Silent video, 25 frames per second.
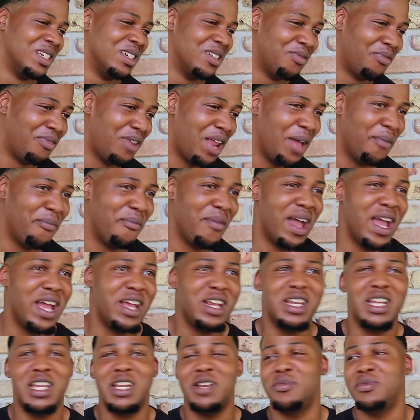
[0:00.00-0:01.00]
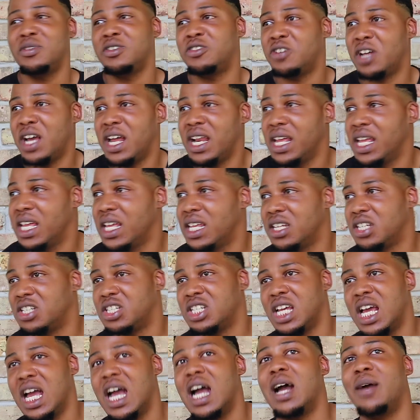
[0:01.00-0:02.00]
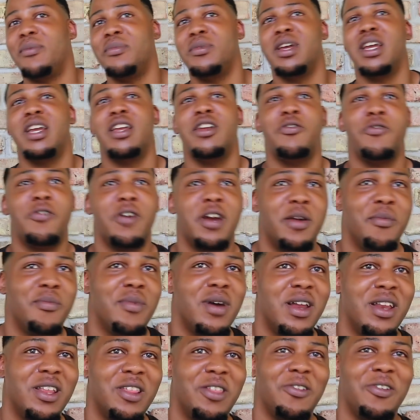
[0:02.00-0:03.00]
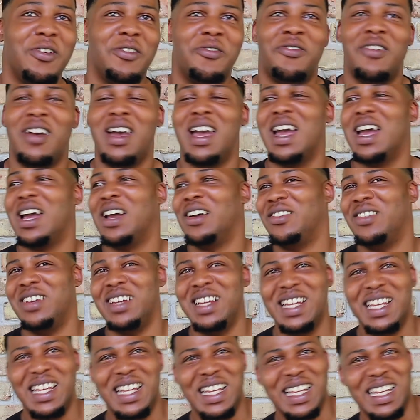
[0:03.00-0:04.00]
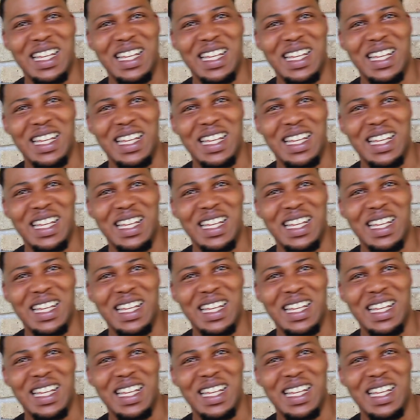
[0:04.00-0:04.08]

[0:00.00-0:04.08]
Like, man, you need to be trying to get a job, nigga. You wear about a 3.5.